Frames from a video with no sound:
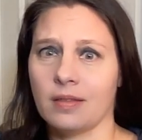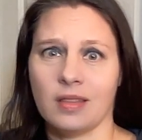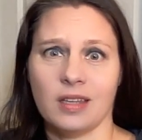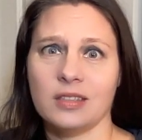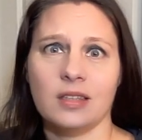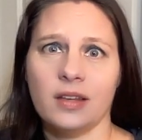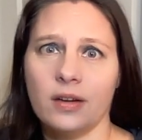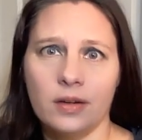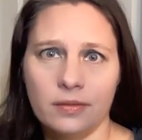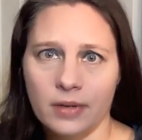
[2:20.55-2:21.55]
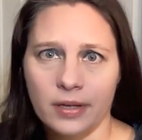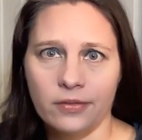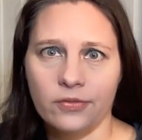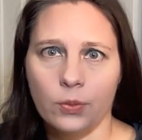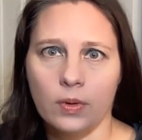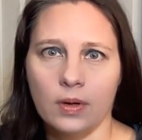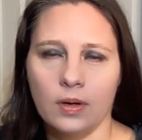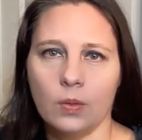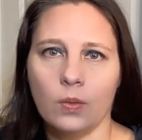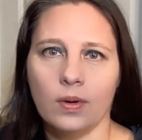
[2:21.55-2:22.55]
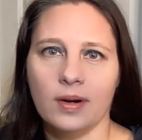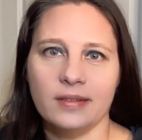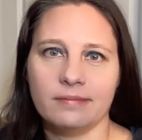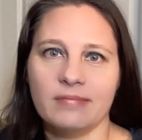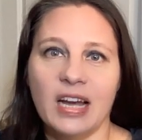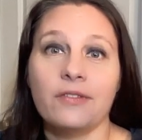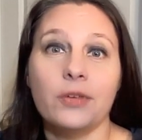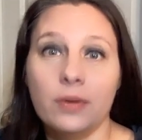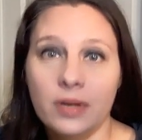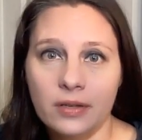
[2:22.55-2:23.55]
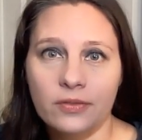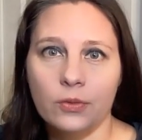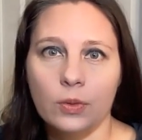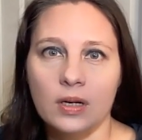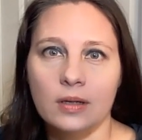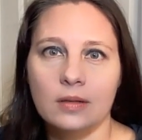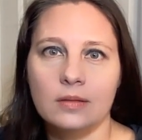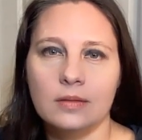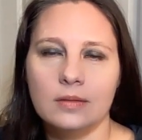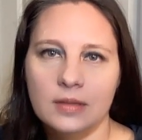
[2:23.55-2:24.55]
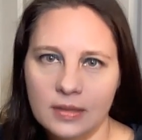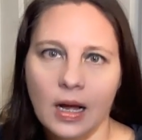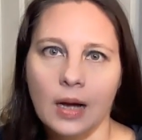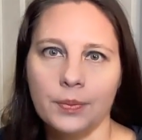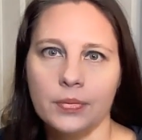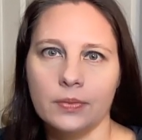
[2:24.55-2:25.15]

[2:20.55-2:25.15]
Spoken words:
things that they aren't ready for or have no need for, stop,